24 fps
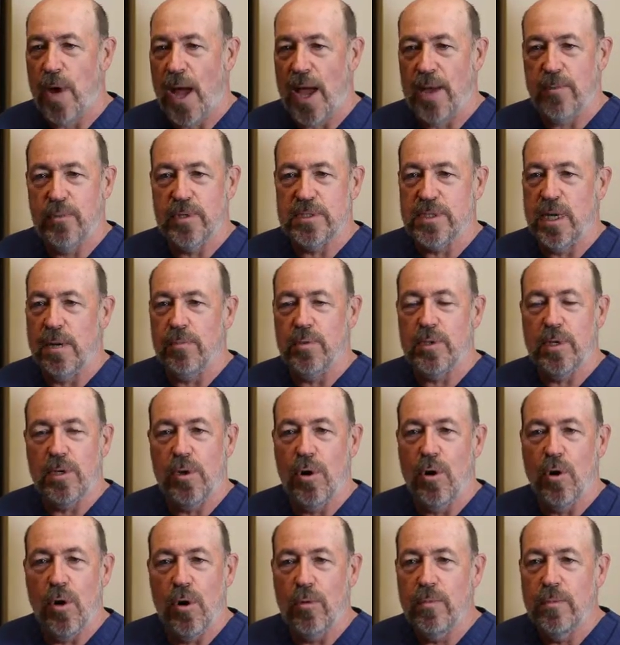I was able to
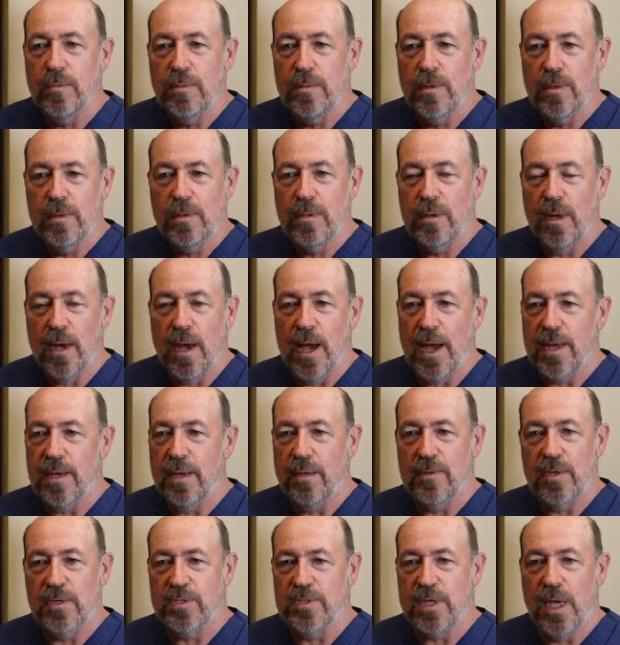go home
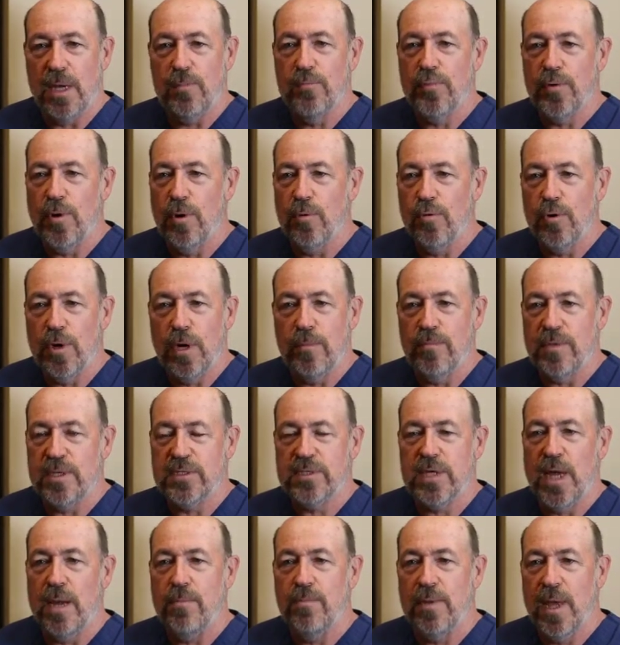on the same program the
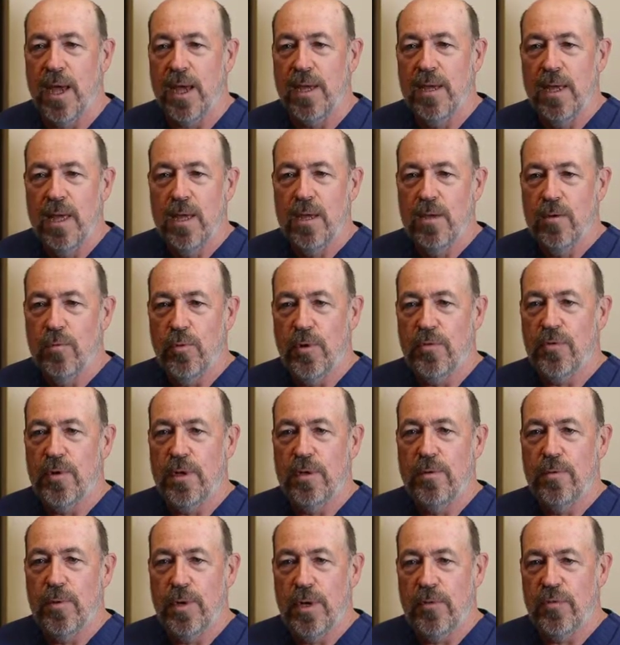same day with
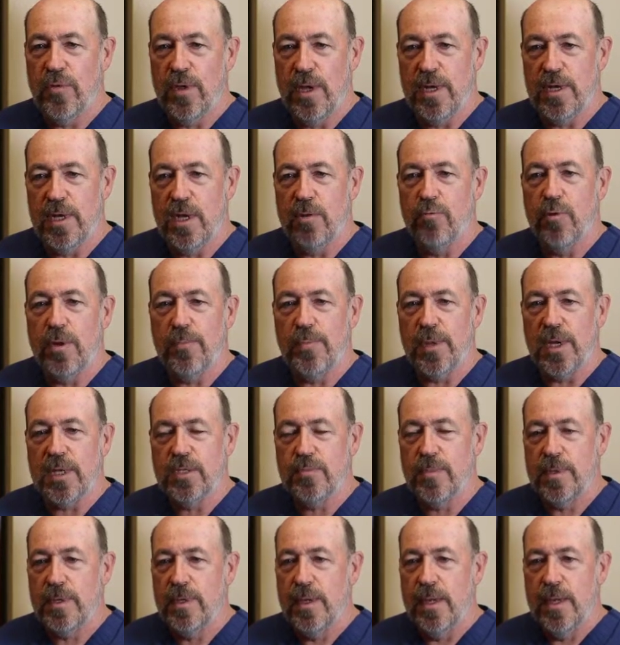a knee
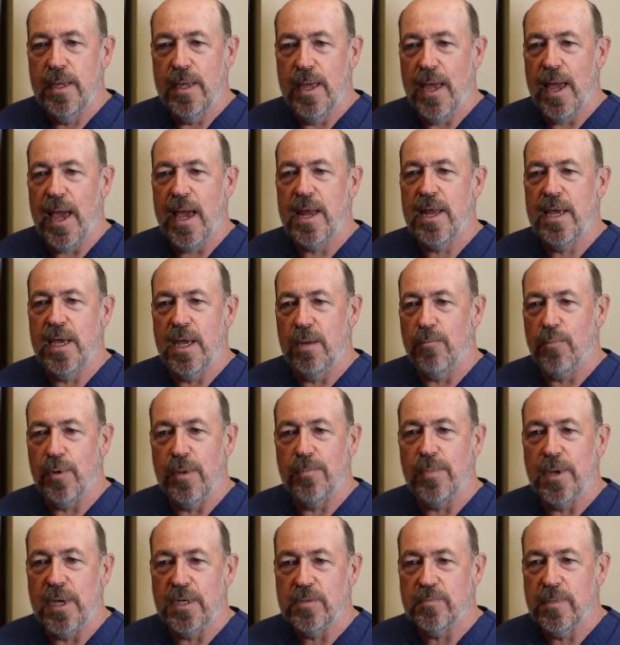replacement and a hip
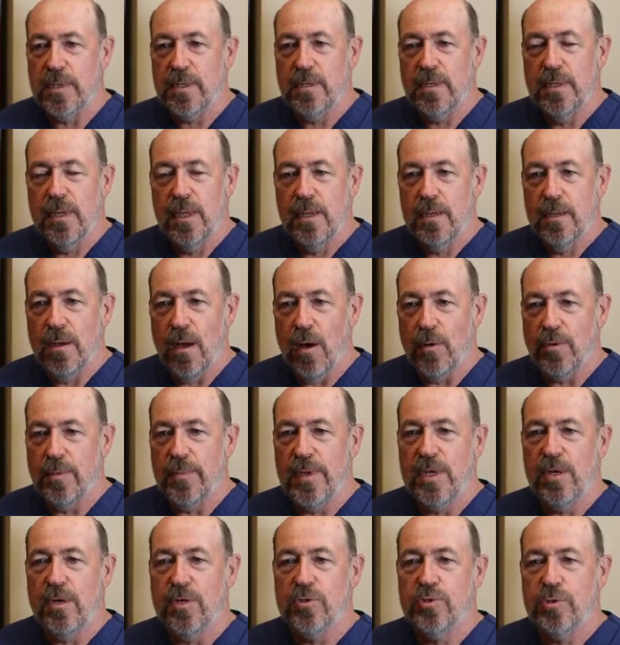replacement, only
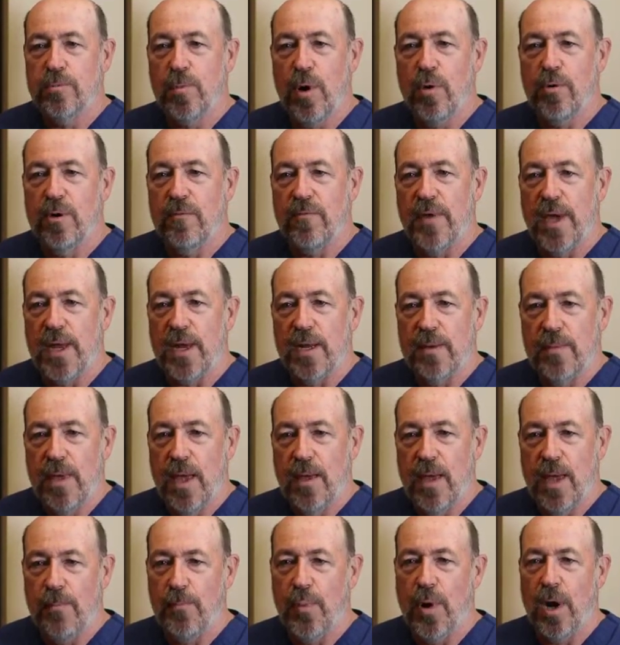because you're motivated,
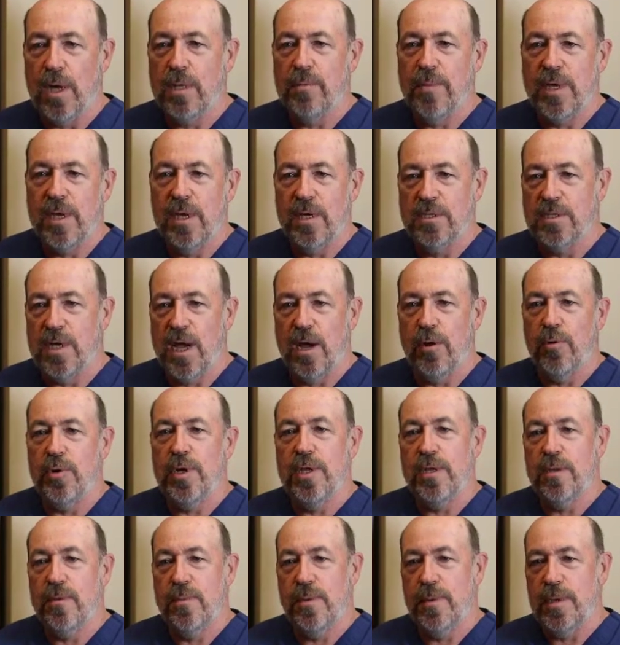and partly because
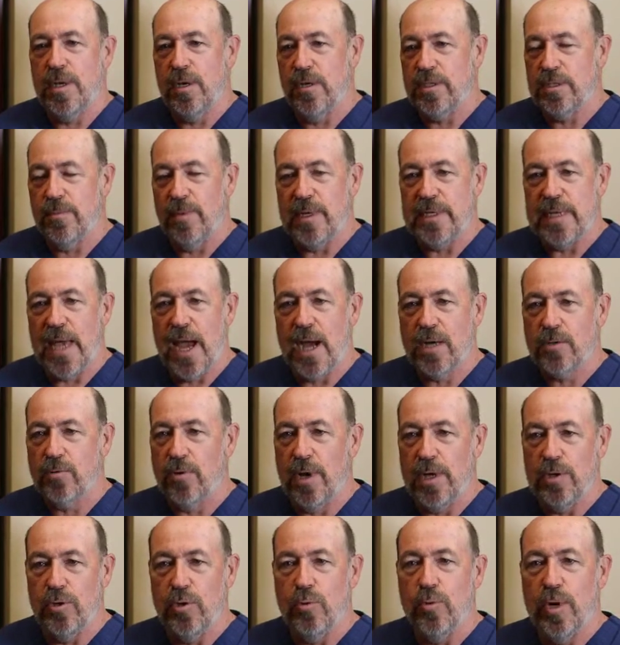I'm a
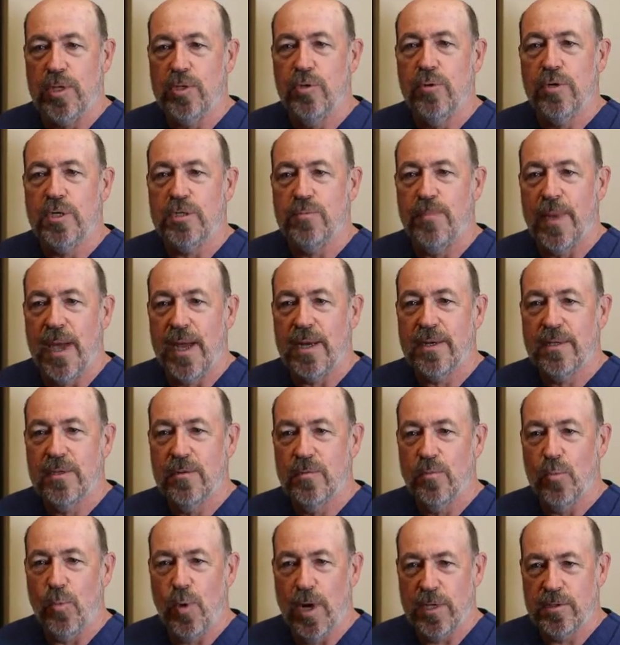doctor, I knew what to expect,
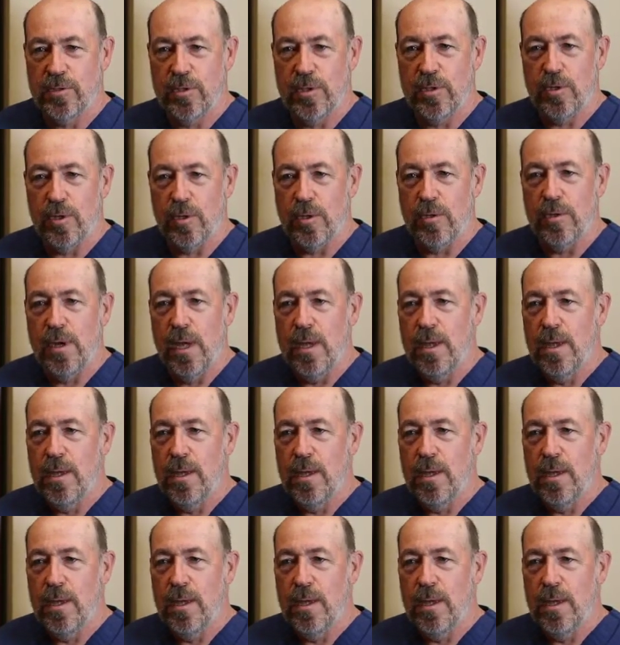what to do,